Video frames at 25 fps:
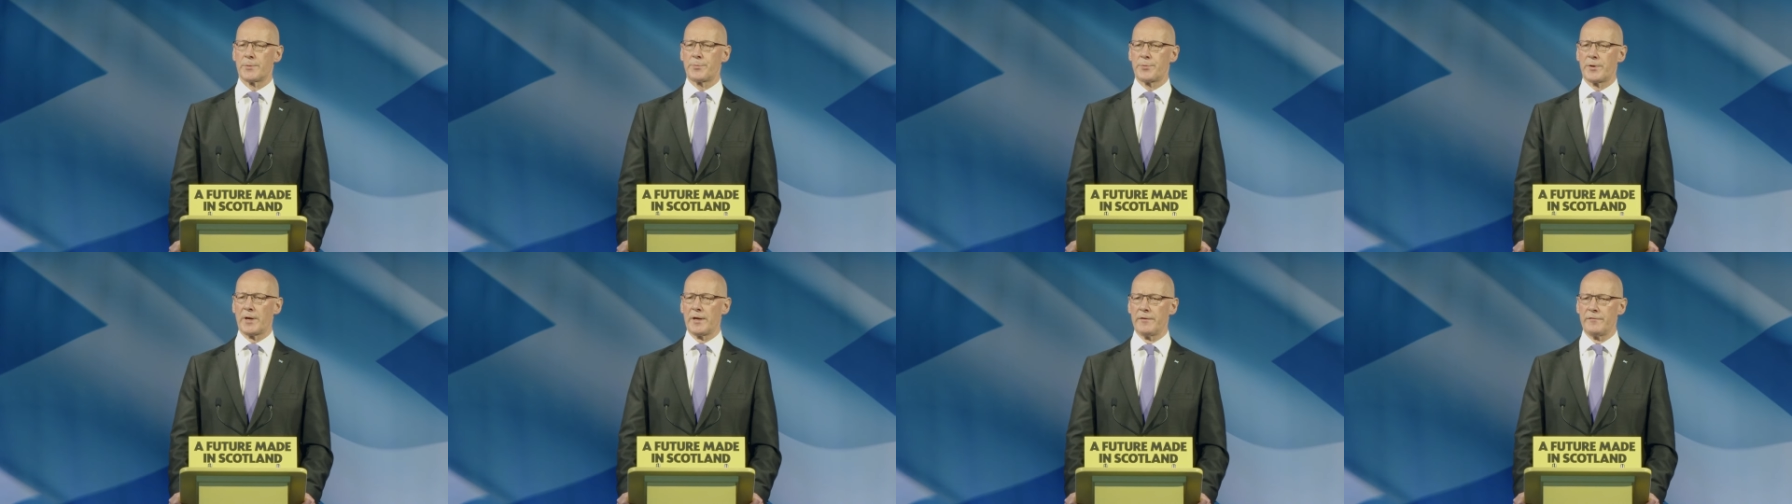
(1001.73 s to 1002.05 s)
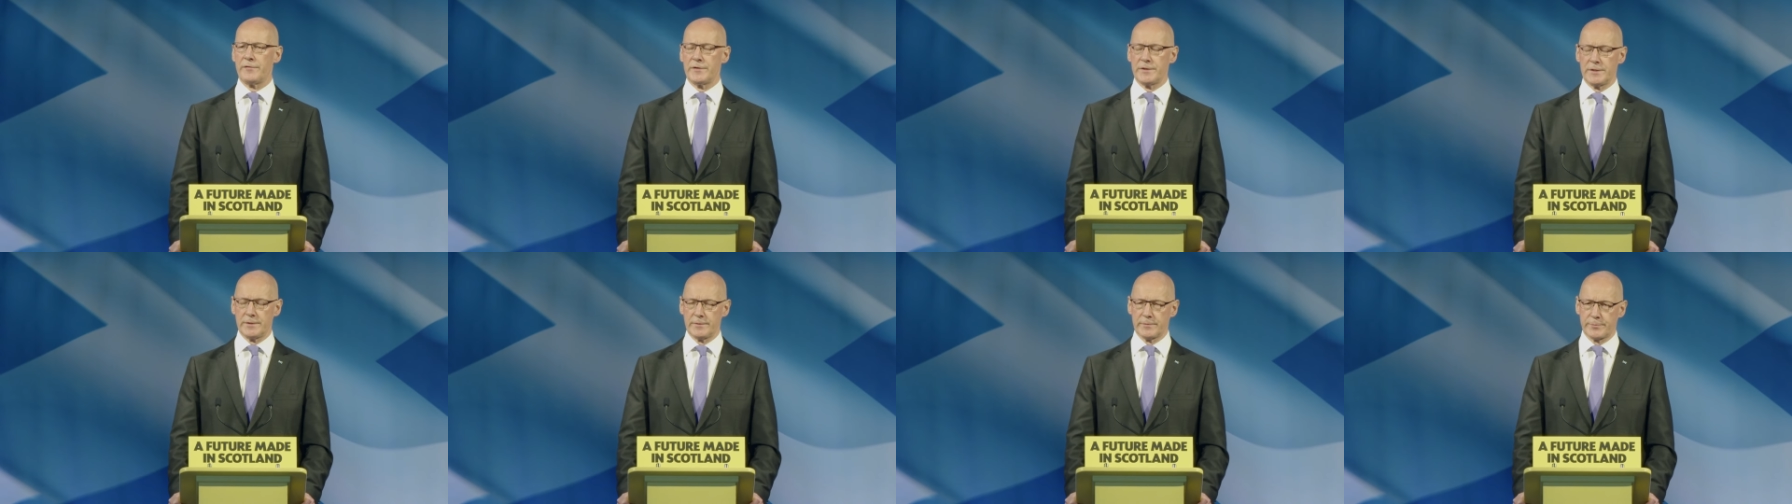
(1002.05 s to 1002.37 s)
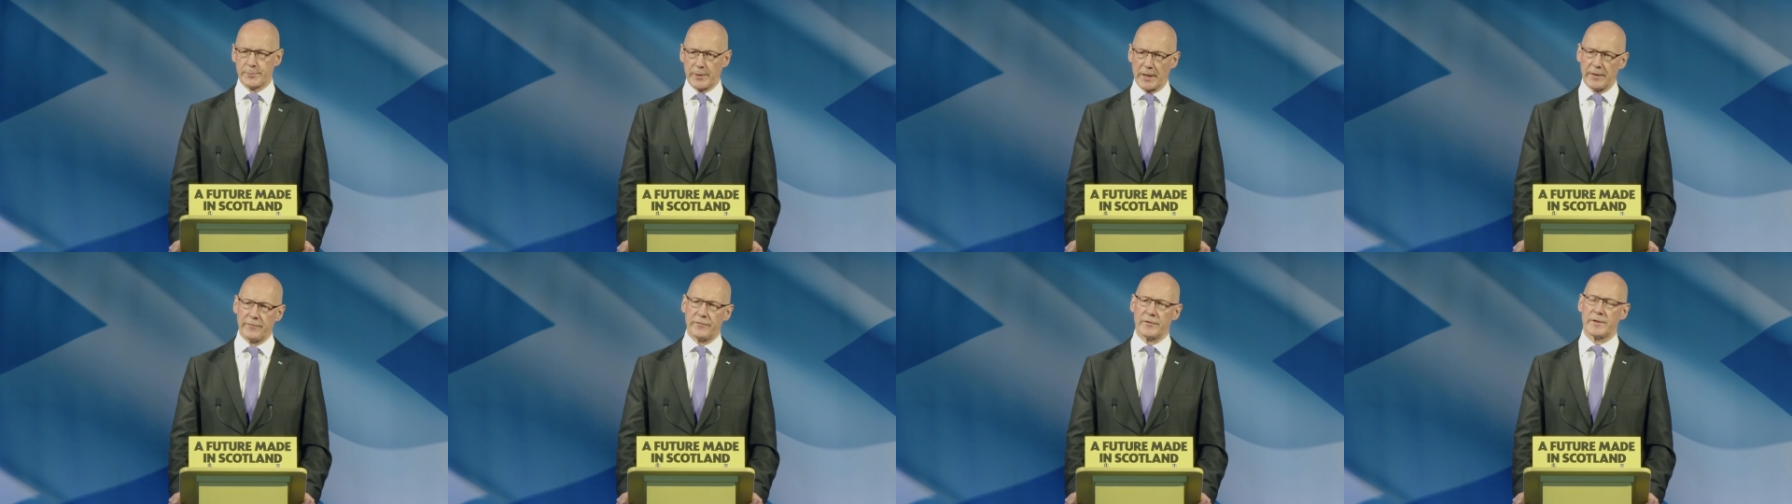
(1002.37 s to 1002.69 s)

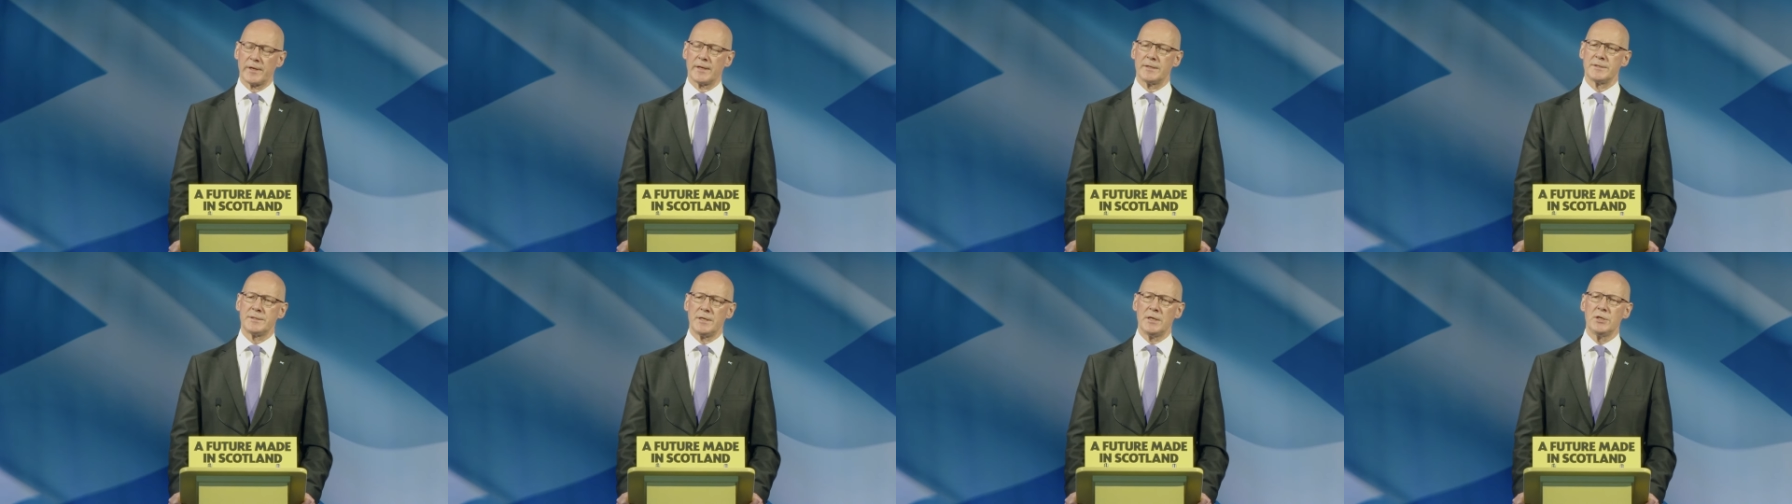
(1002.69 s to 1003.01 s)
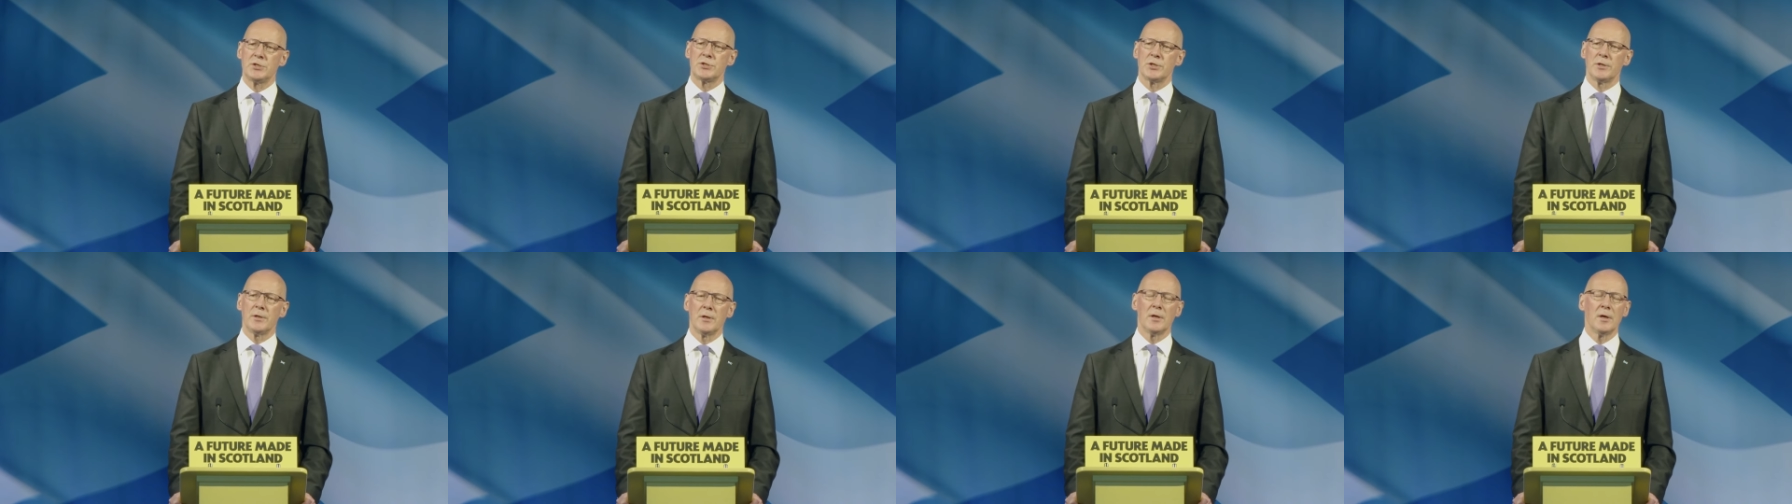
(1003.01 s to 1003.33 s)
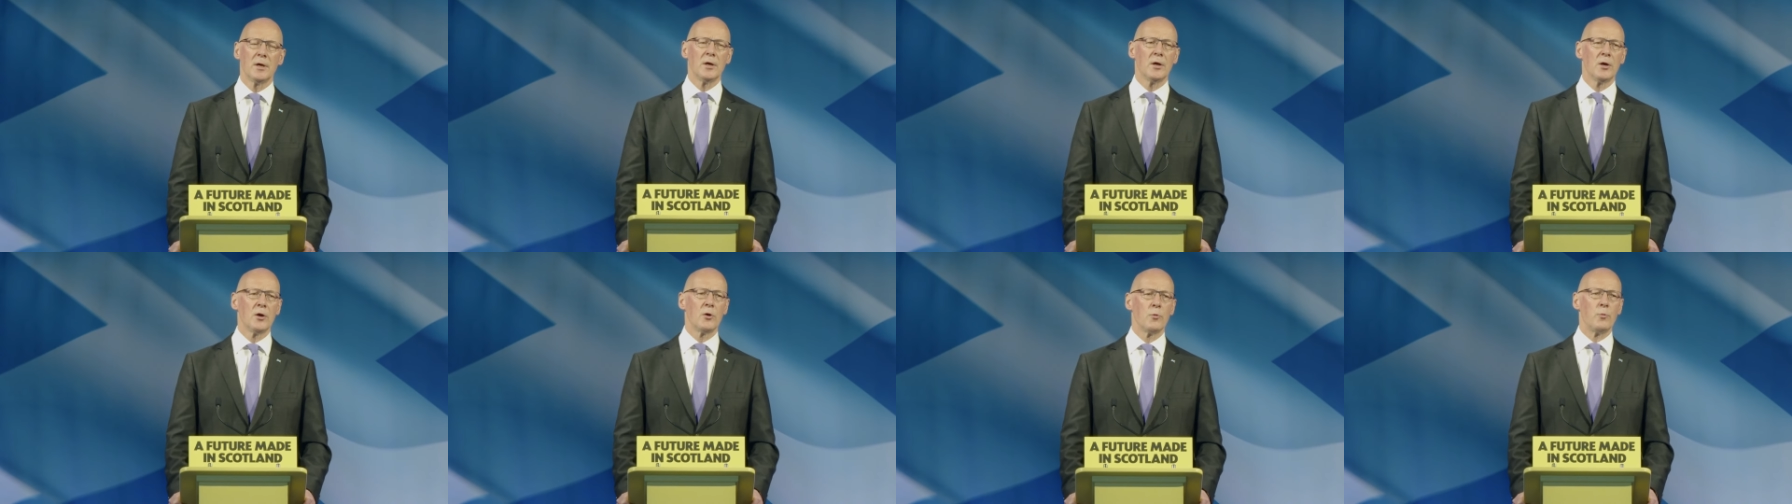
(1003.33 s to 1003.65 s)
privatisation
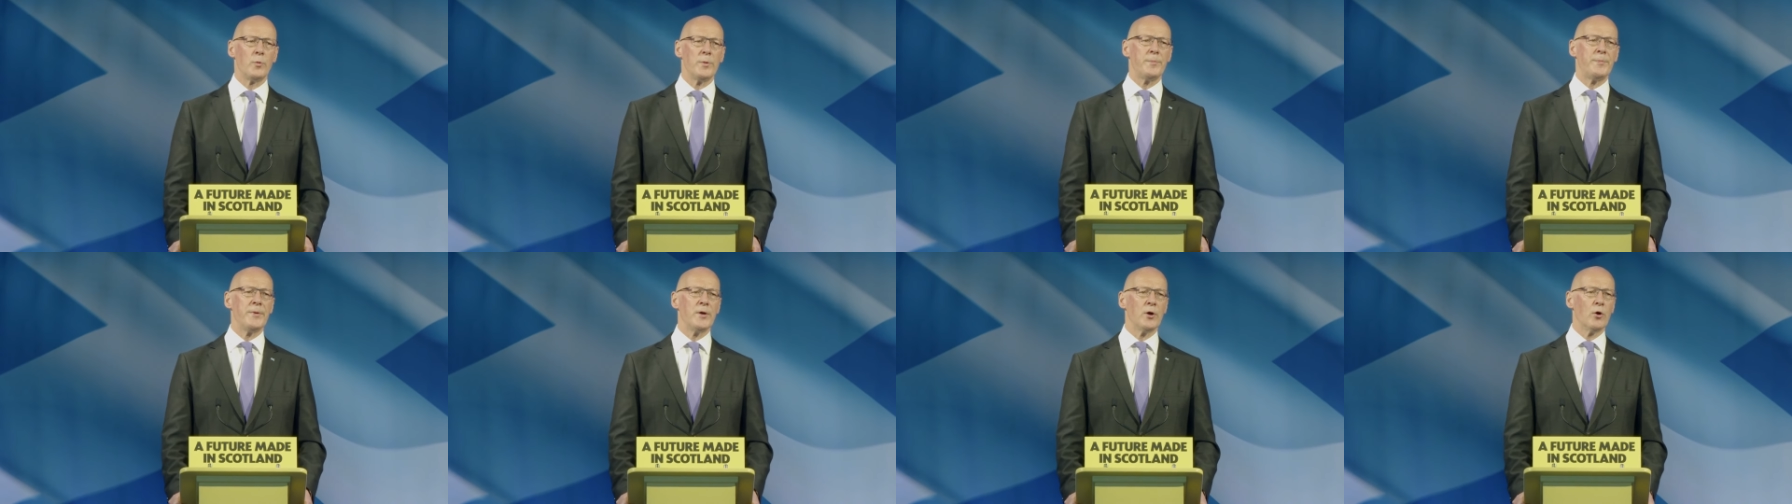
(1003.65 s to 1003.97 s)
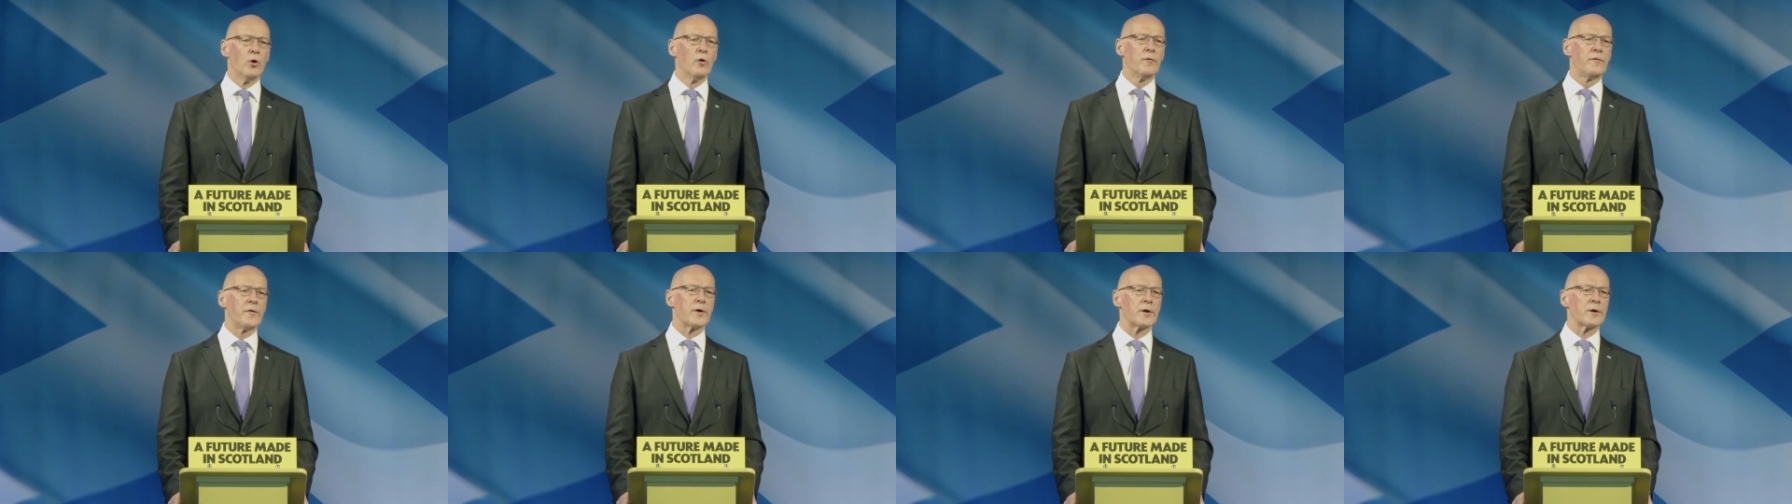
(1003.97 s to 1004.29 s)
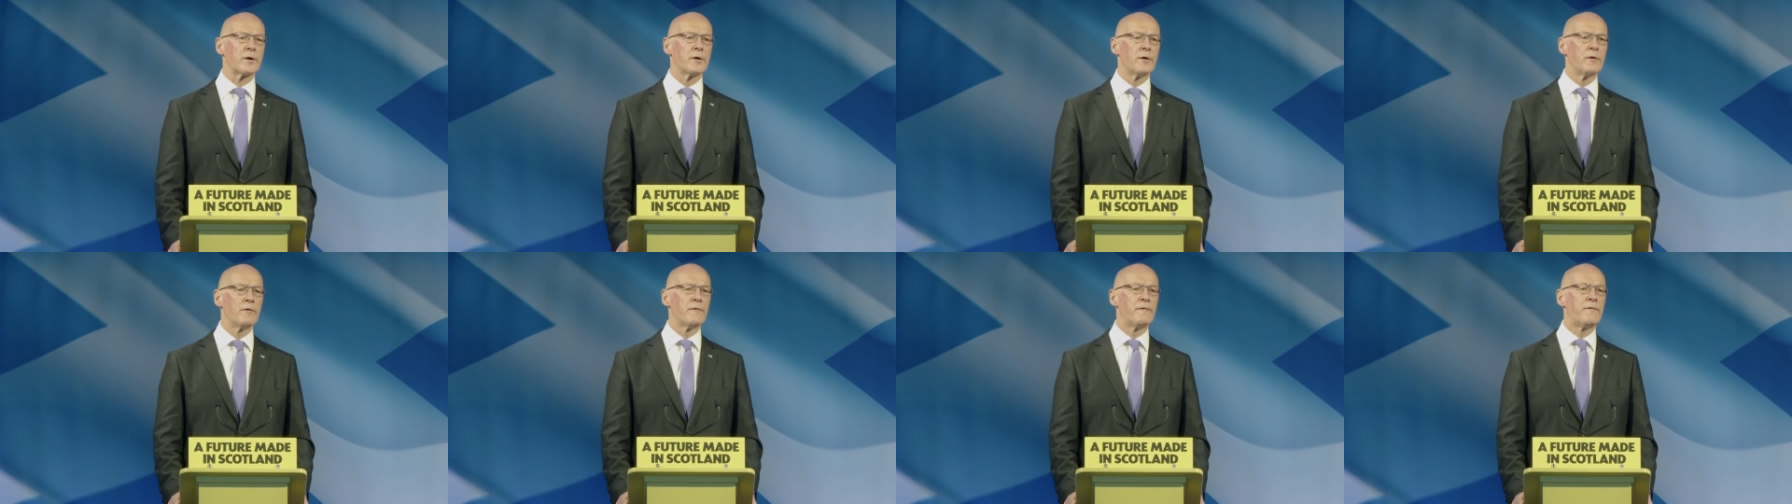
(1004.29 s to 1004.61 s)
would be over
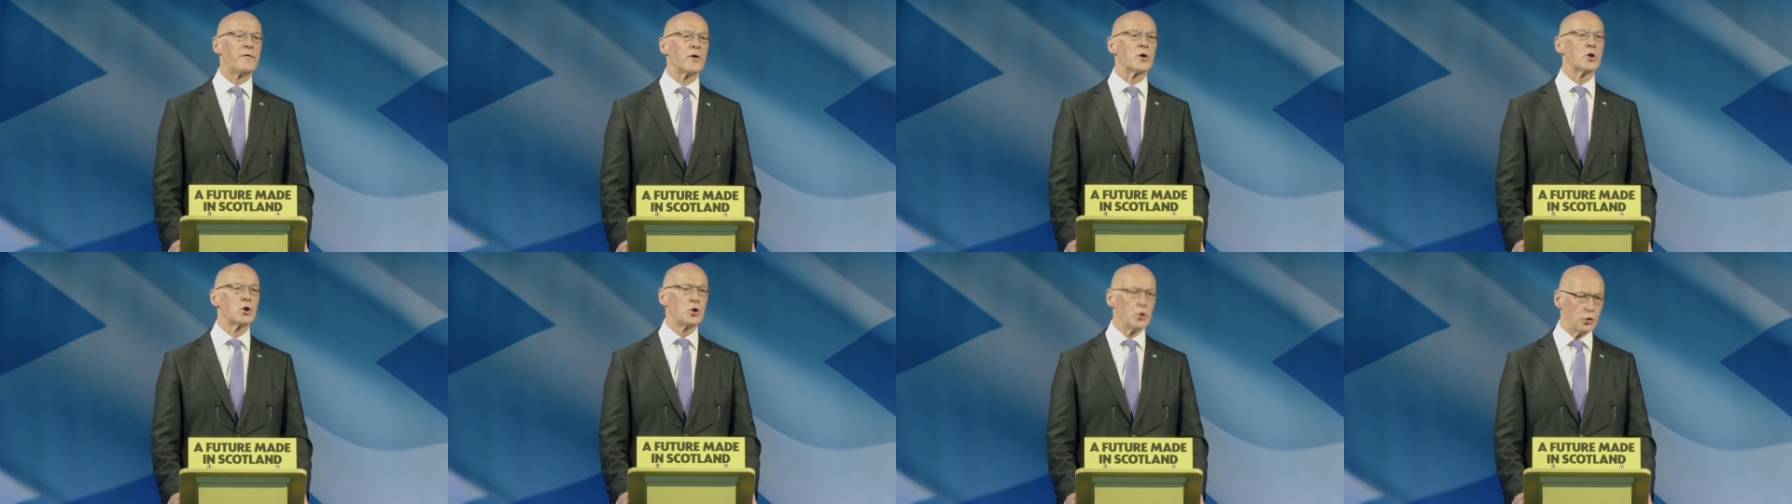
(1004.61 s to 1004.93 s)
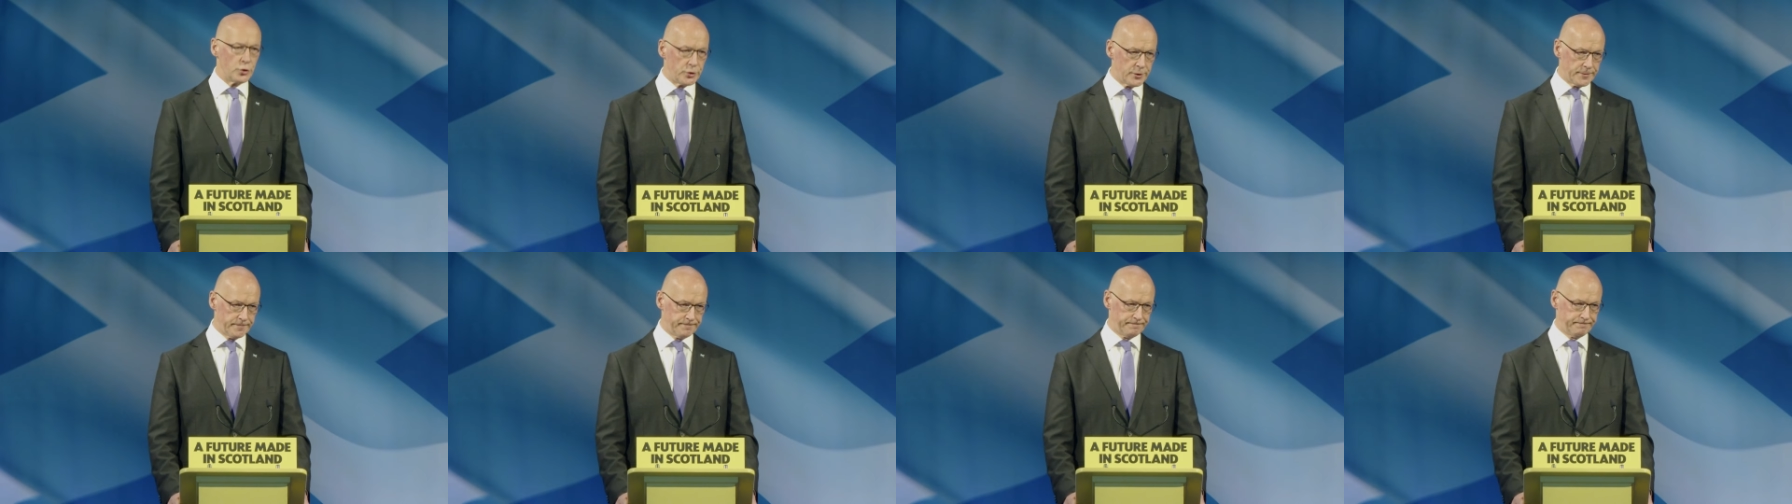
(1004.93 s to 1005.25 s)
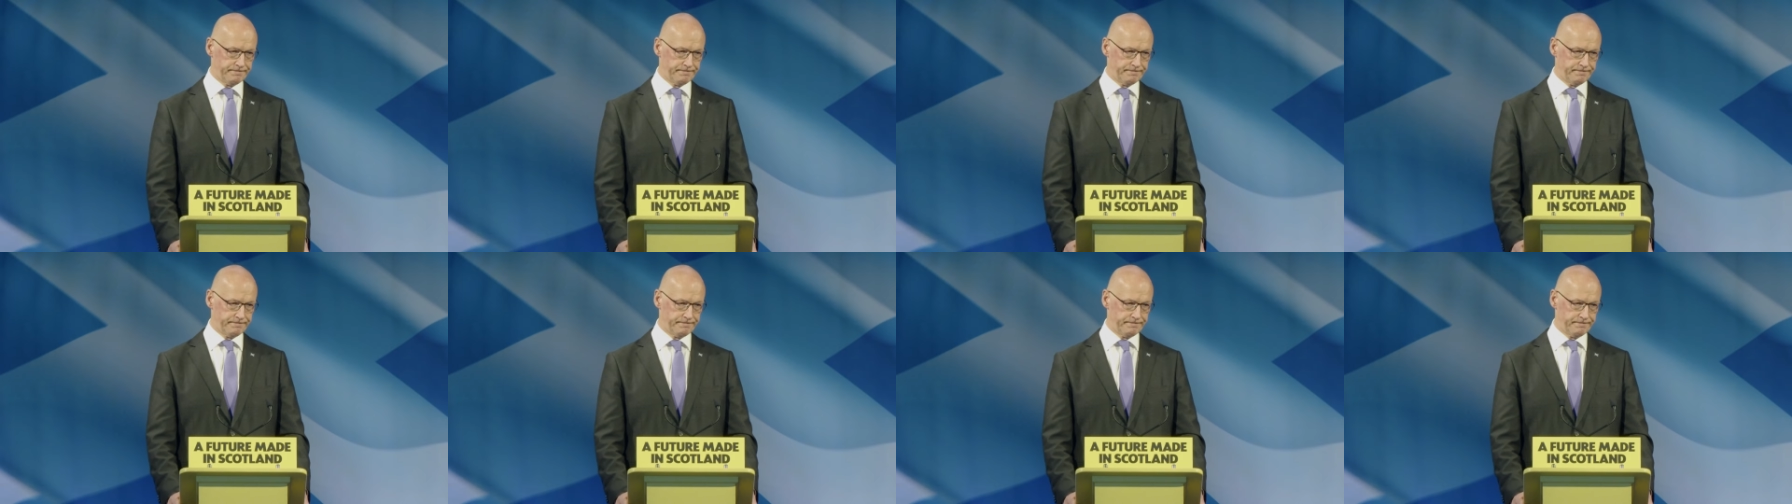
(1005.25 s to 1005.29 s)
for good.